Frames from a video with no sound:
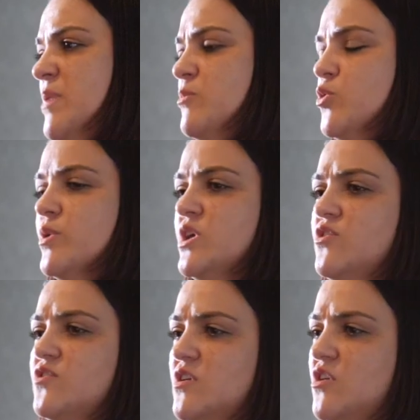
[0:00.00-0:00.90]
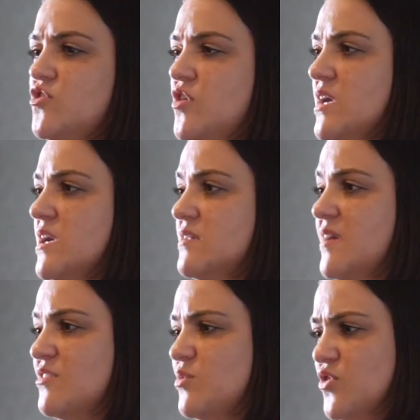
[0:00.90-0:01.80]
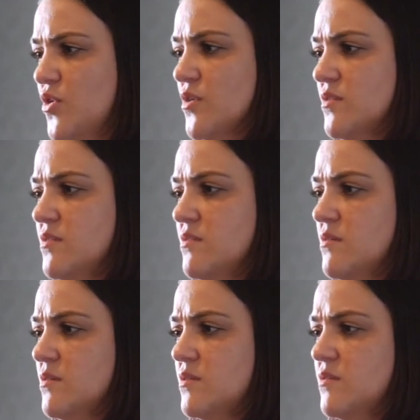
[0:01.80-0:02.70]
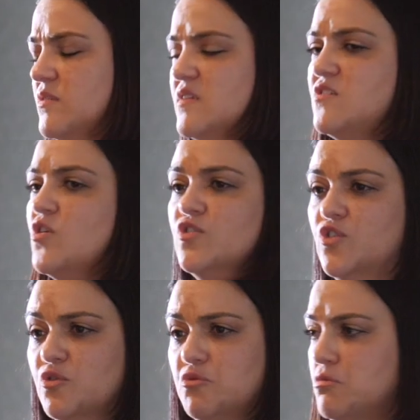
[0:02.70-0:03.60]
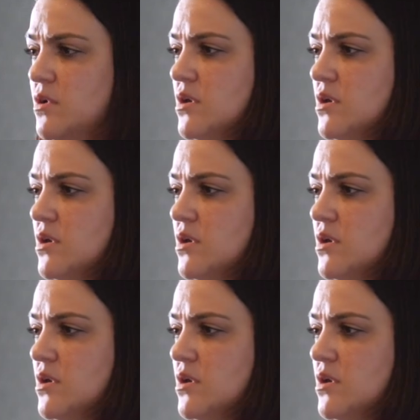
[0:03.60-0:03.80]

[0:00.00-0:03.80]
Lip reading: people who are used to lodging tax returns, this is not new.